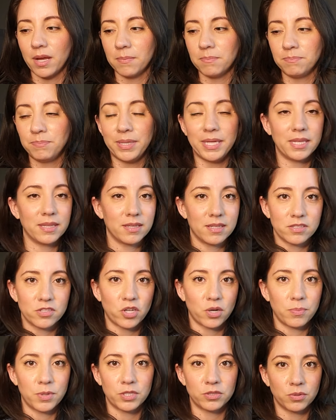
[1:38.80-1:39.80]
be in this
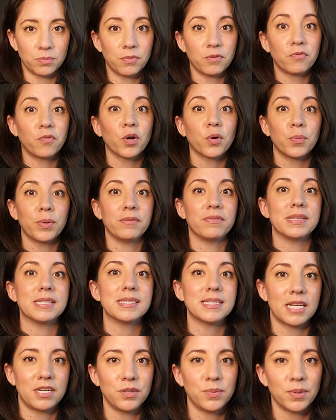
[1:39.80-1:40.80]
commercial before we even
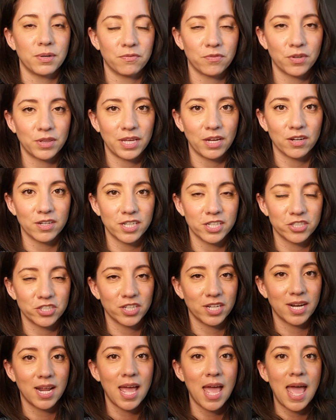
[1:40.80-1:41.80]
send you in for the
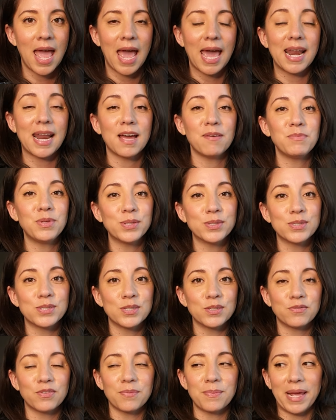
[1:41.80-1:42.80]
audition. And I'm used
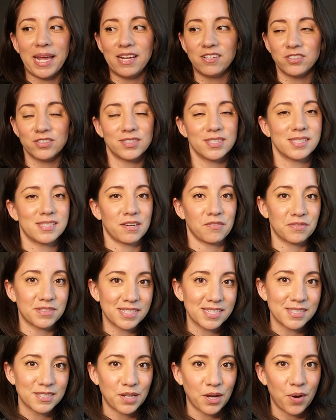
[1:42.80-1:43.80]
to, for my agents in San
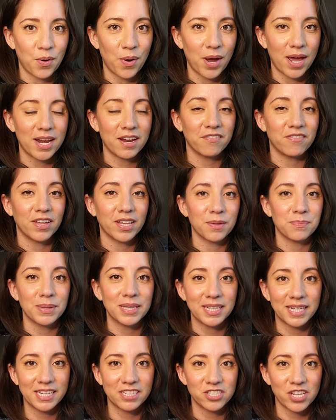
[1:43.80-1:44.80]
Francisco, an
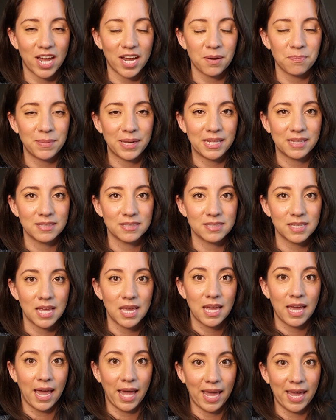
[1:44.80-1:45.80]
availability check means,
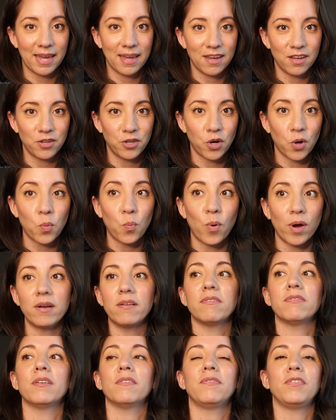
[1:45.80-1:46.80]
hey, you're one
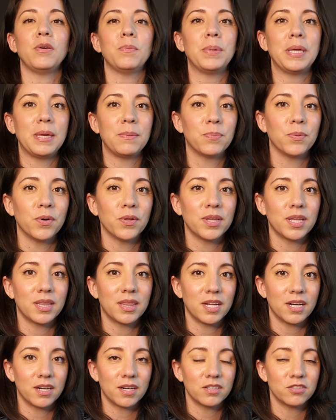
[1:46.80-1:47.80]
of the few people that
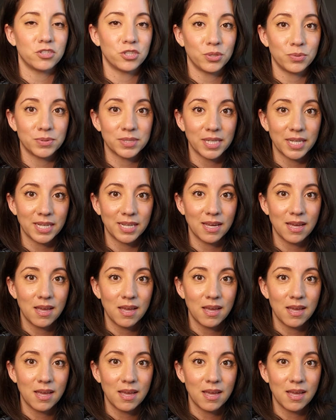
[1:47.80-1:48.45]
they're choosing,